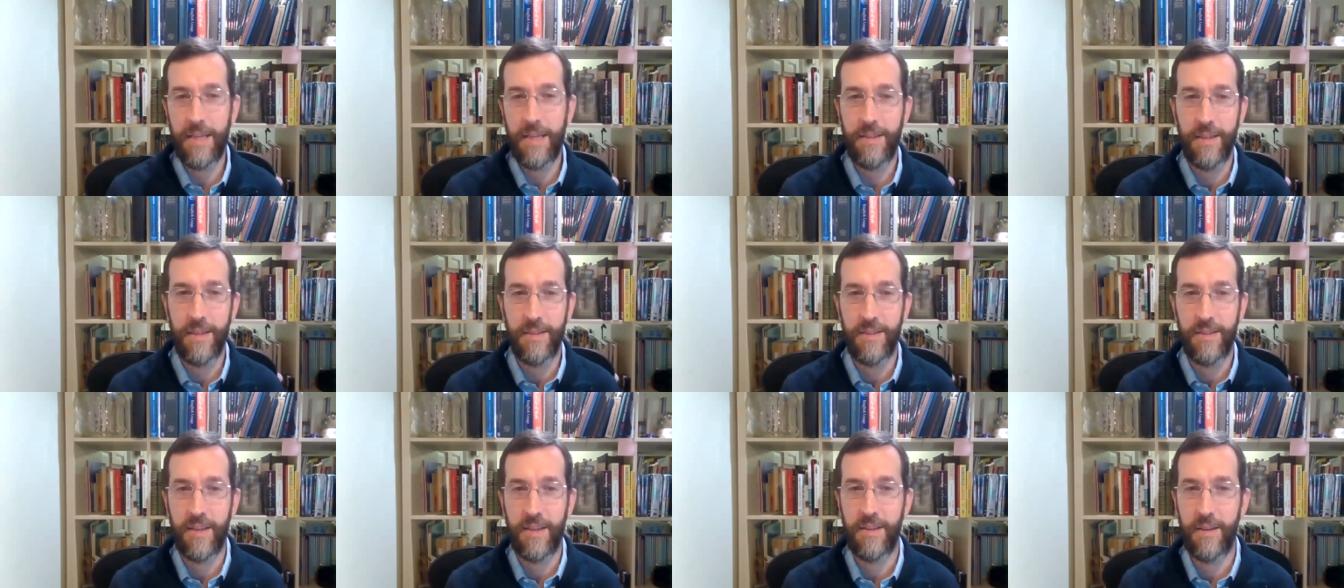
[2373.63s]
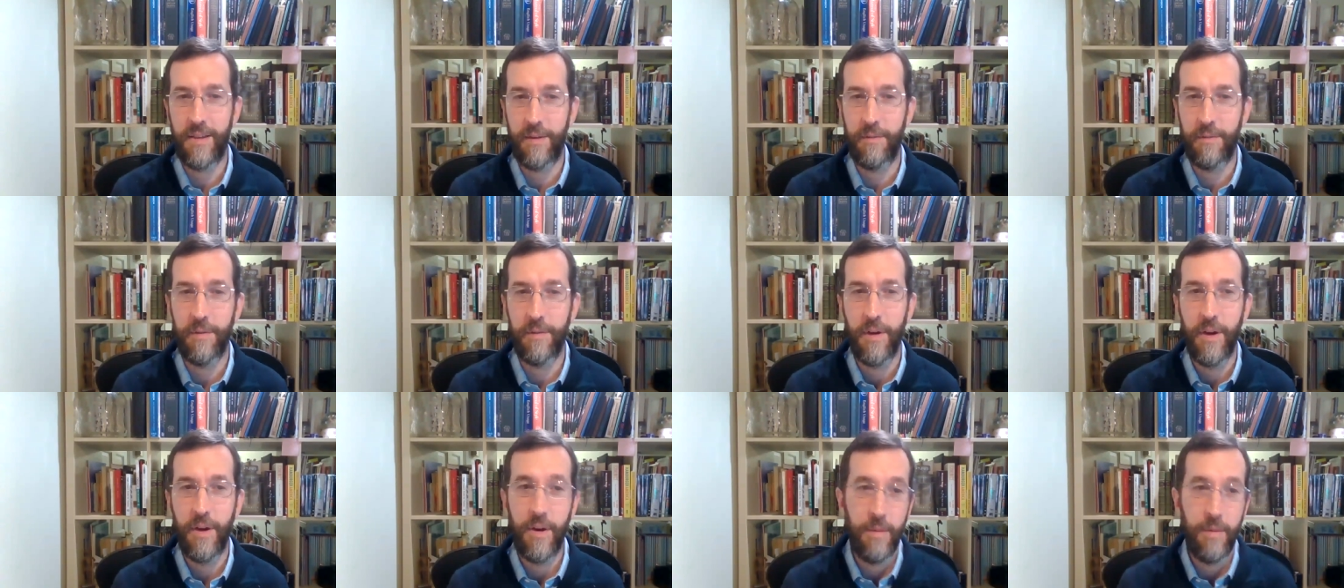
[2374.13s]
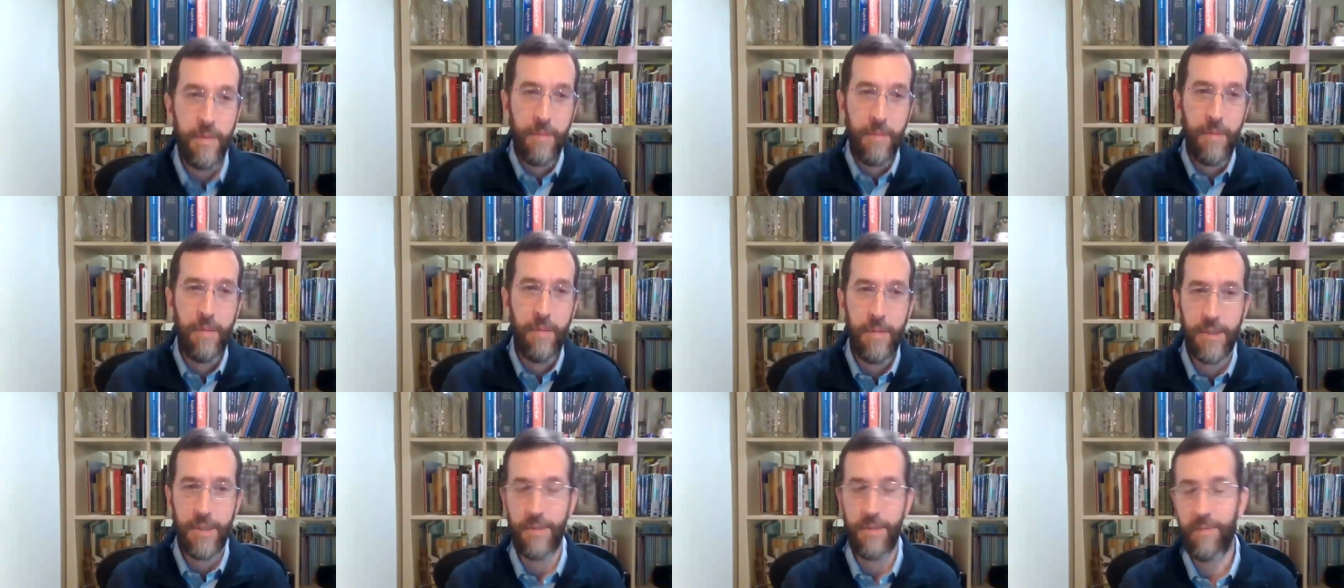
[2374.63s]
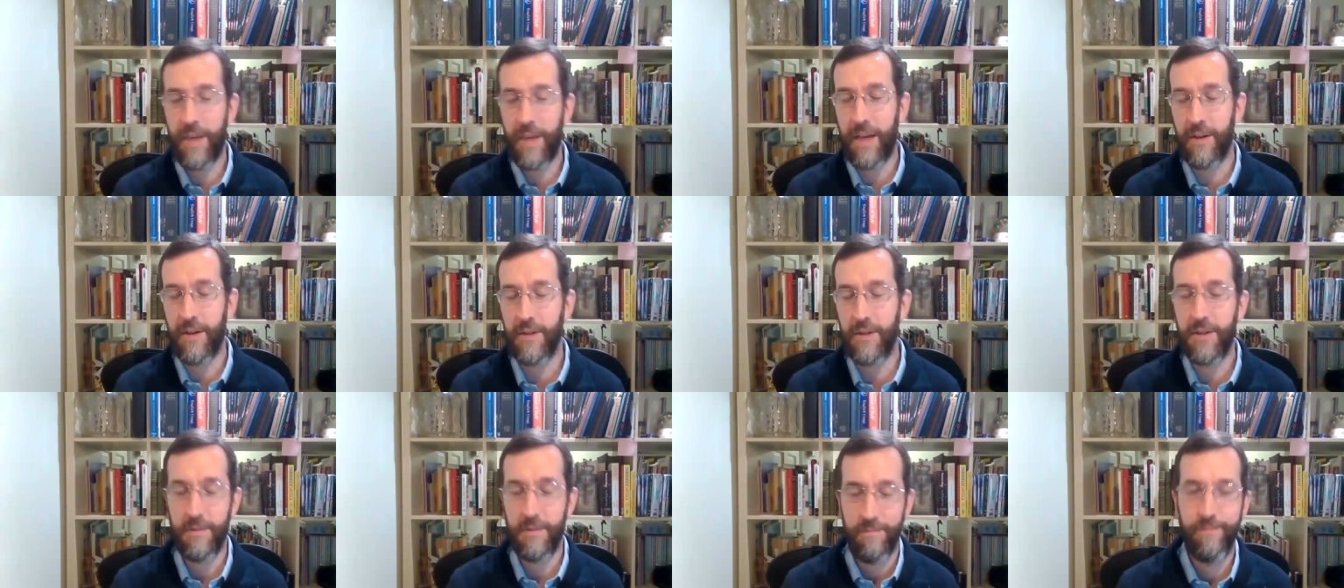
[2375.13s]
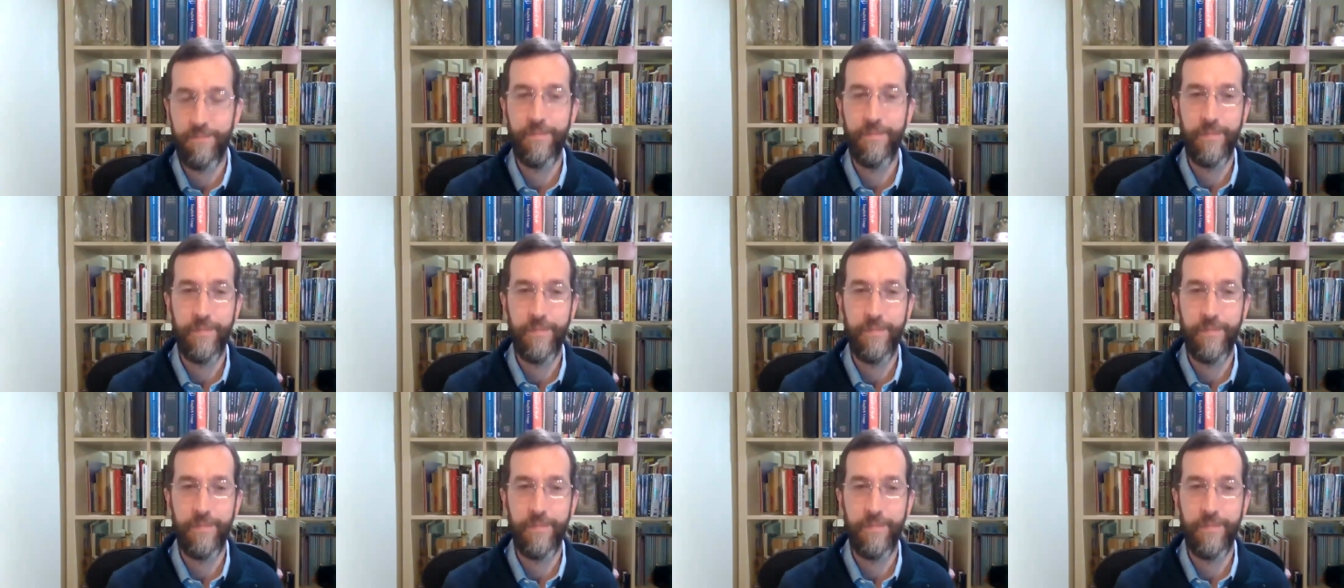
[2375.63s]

incentive. Maybe it's something else.